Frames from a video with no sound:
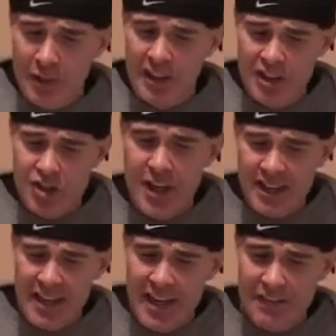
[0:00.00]
but let's
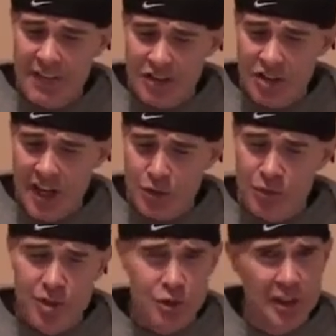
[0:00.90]
check the NFL
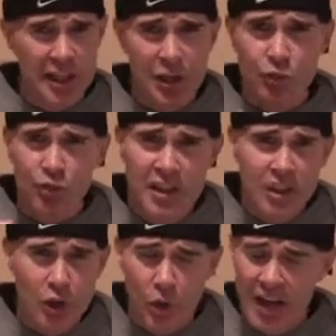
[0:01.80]
schedule this week
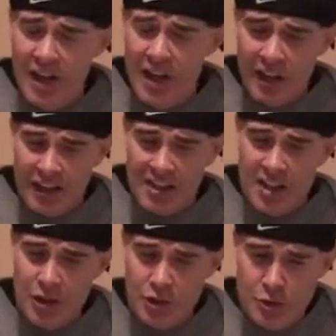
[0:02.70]
real quick. Let's
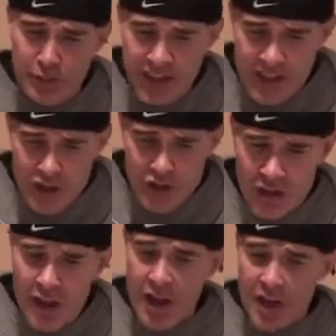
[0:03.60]
see who's playing
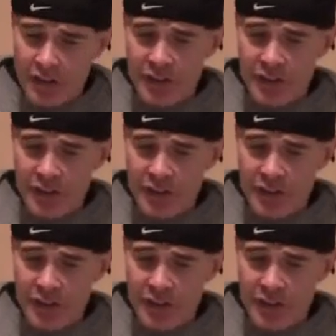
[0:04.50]
other.